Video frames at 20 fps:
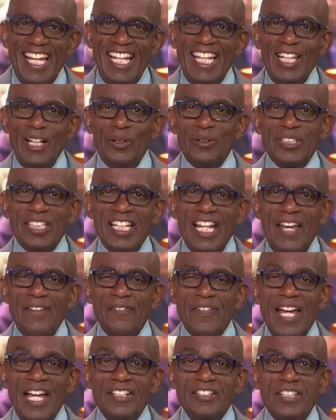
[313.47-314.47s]
Hello, Today
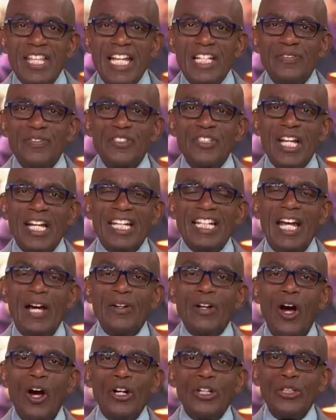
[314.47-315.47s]
fans. Thanks for checking
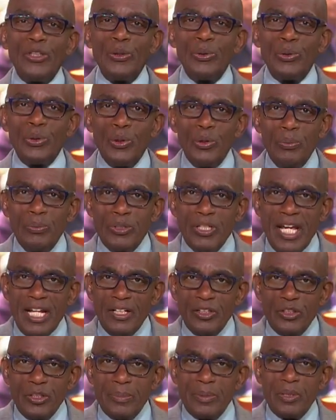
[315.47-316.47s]
out our YouTube channel.